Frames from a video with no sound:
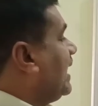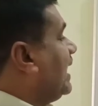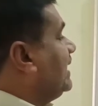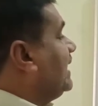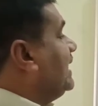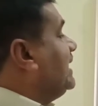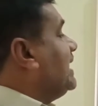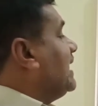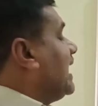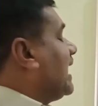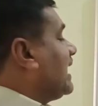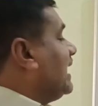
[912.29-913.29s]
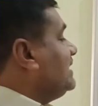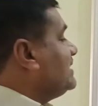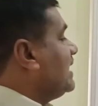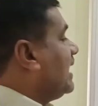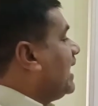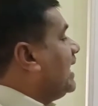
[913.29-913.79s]
and Indian Airlines
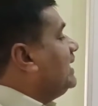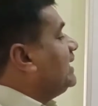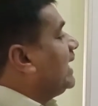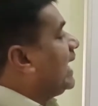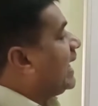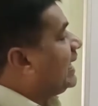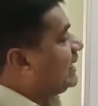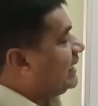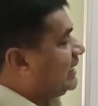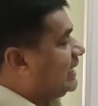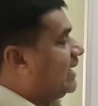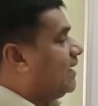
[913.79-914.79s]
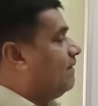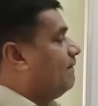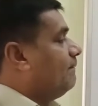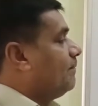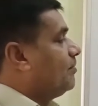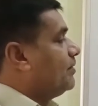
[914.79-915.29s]
and Air India.
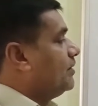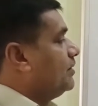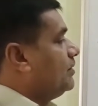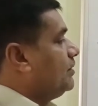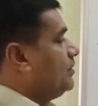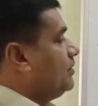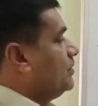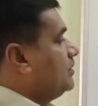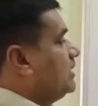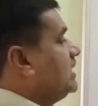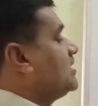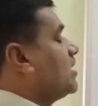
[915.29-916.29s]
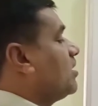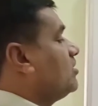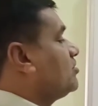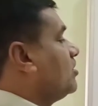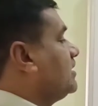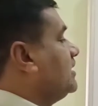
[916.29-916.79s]
These
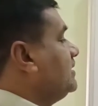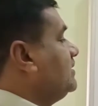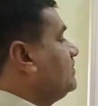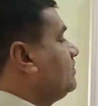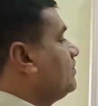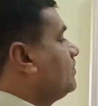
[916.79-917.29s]
are all started.